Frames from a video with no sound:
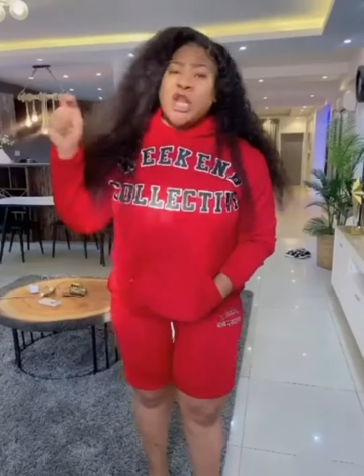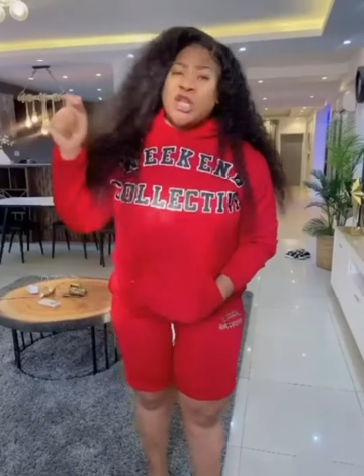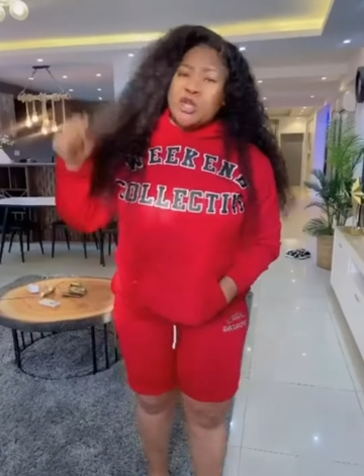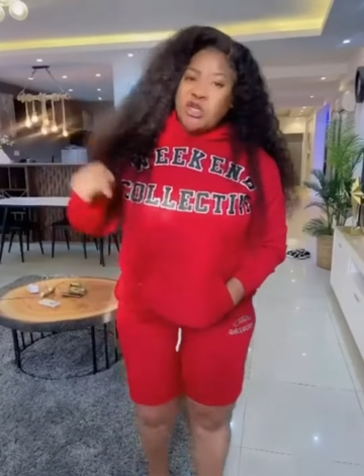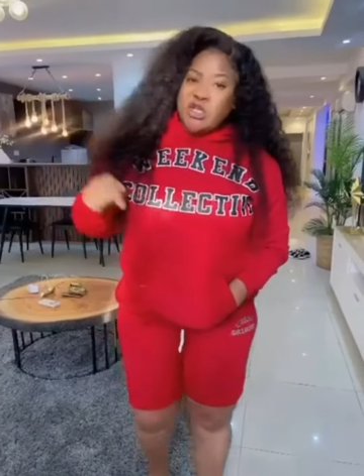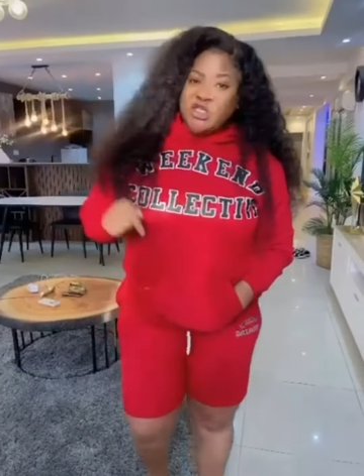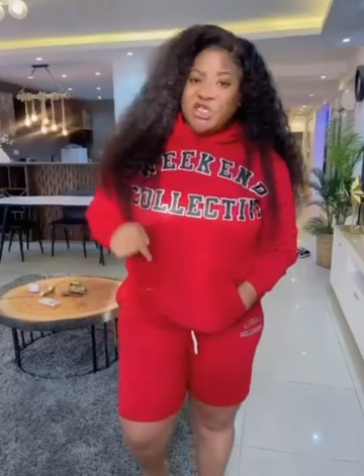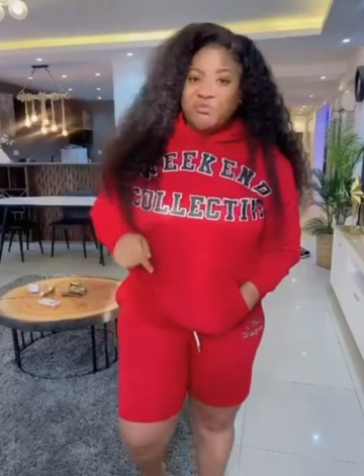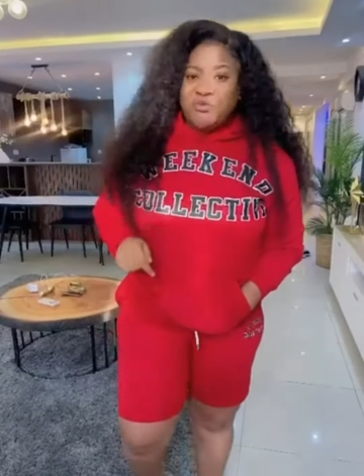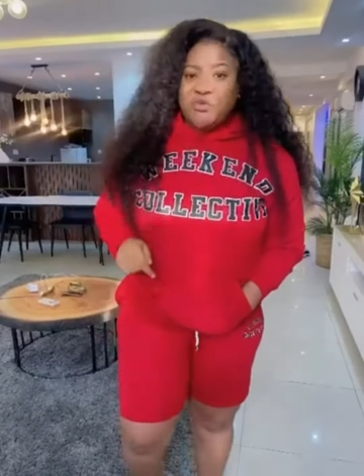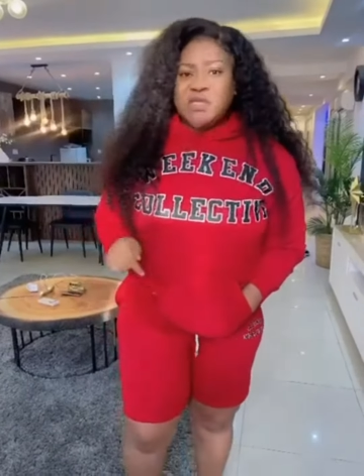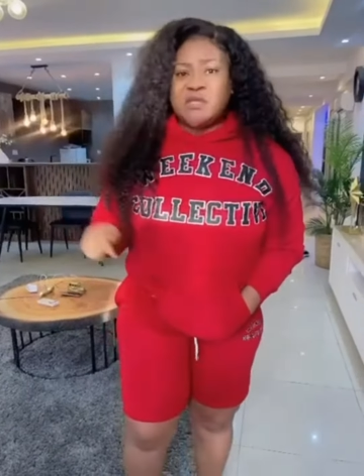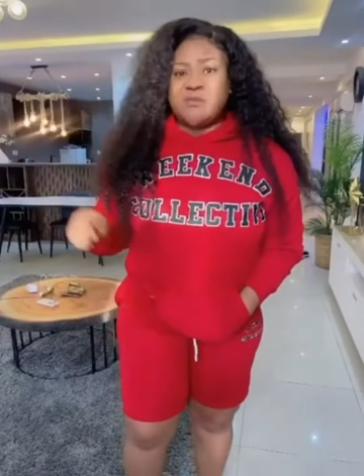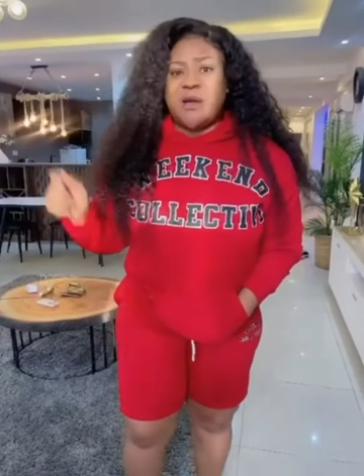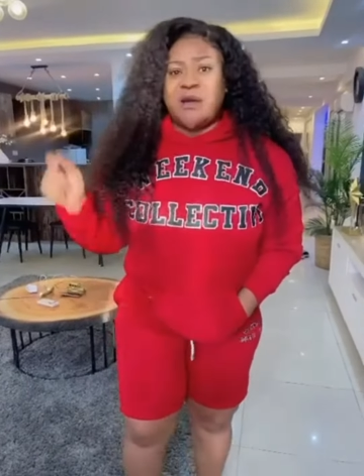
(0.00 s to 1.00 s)
Nolly G
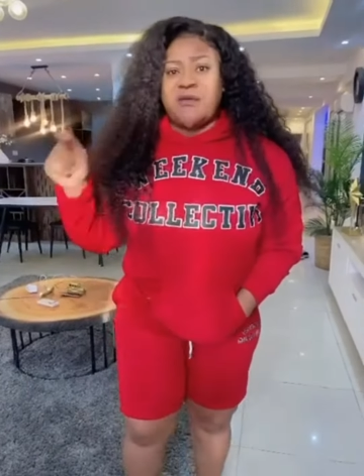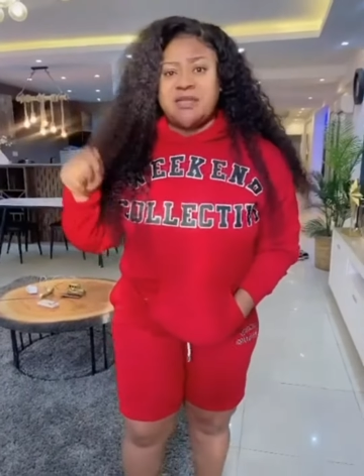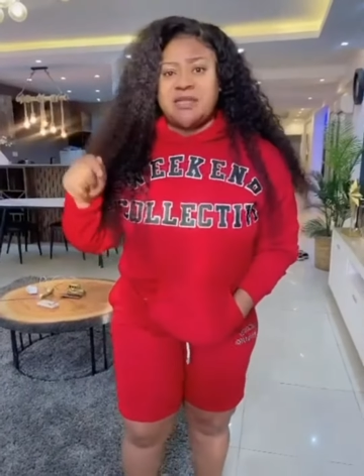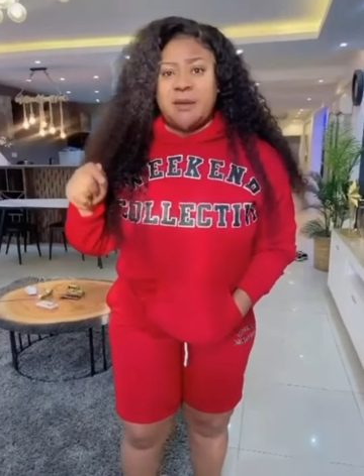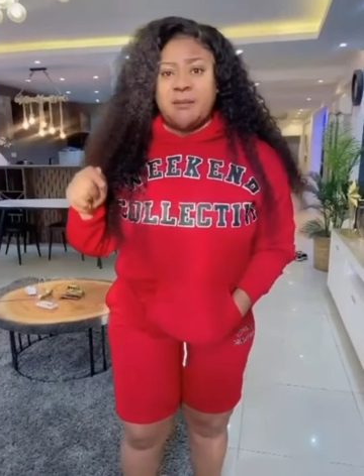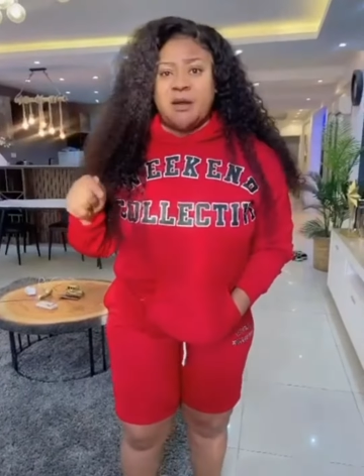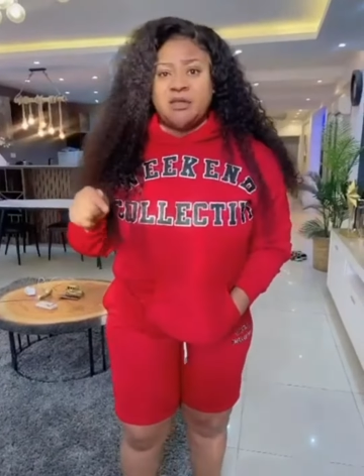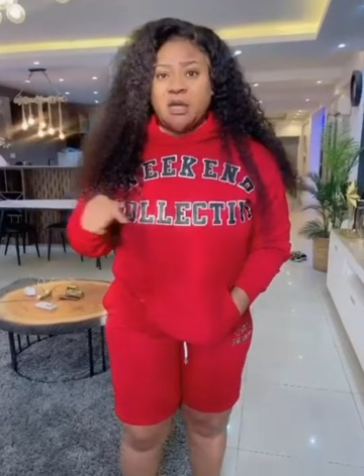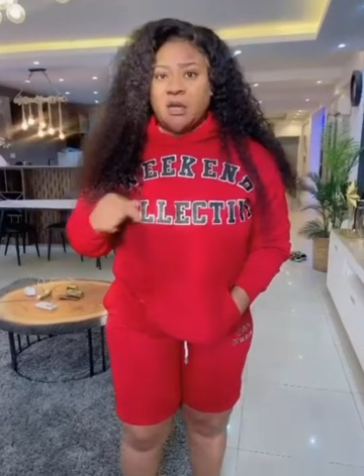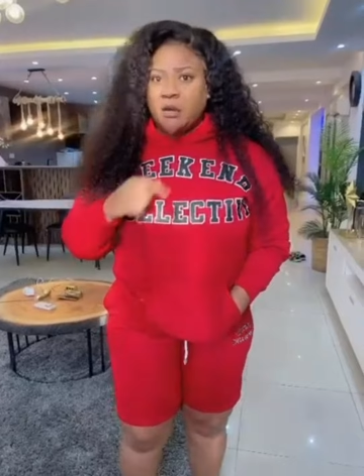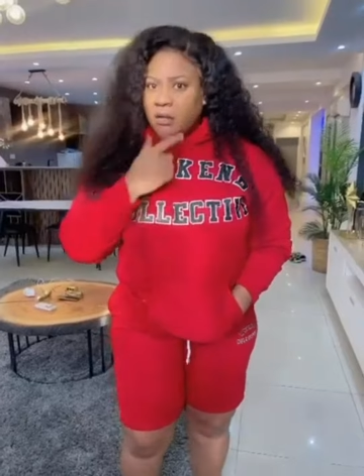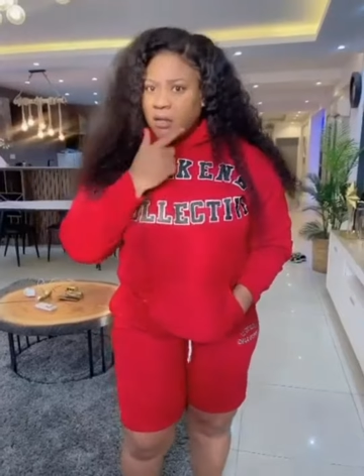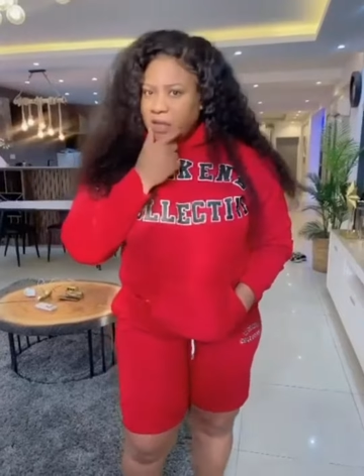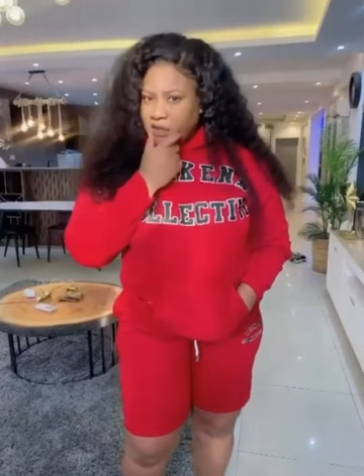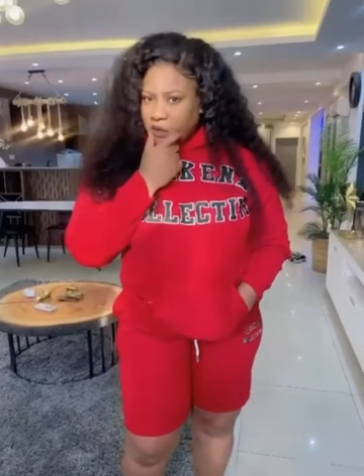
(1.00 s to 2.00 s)
Beauty Spa right about now.
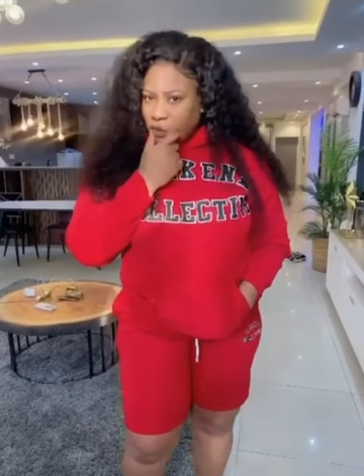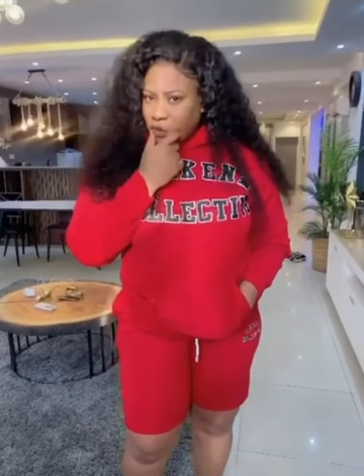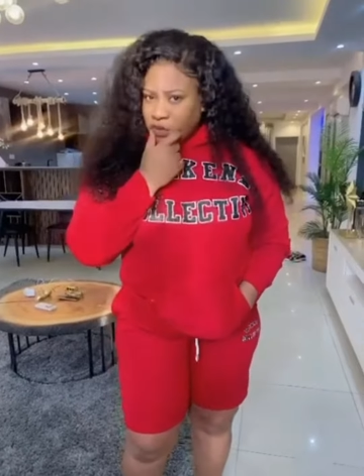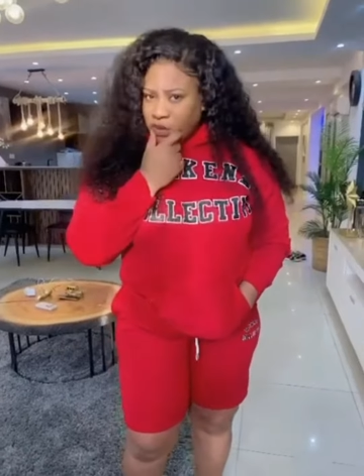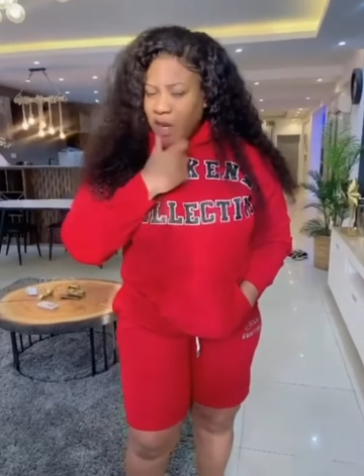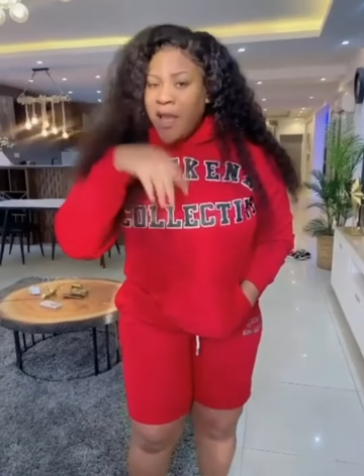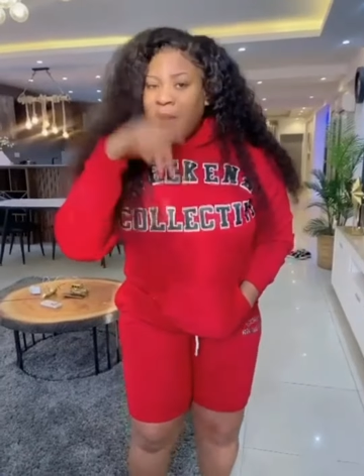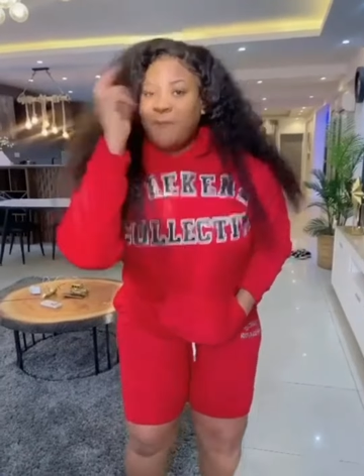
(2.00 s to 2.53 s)
Guess what?